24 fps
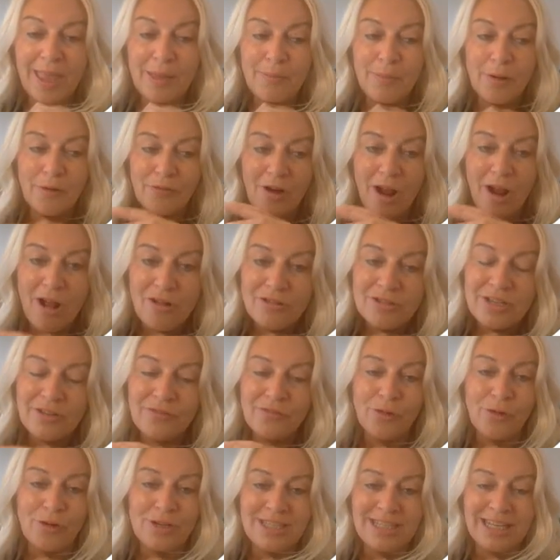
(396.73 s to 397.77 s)
But for
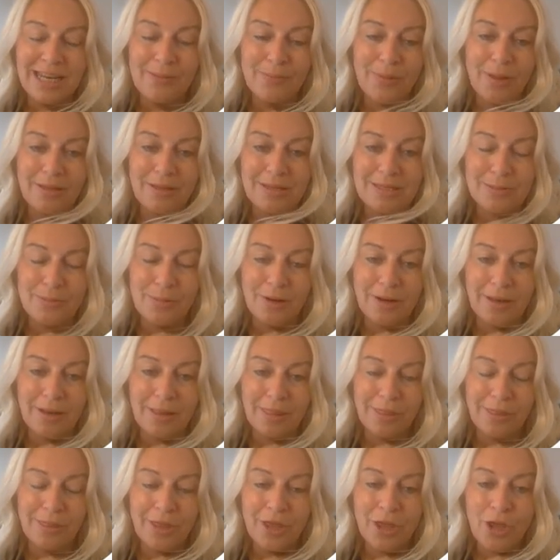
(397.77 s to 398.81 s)
£149 a
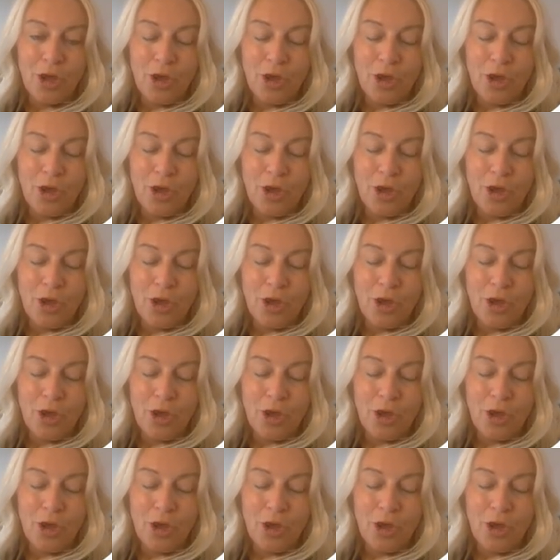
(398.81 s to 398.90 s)
month,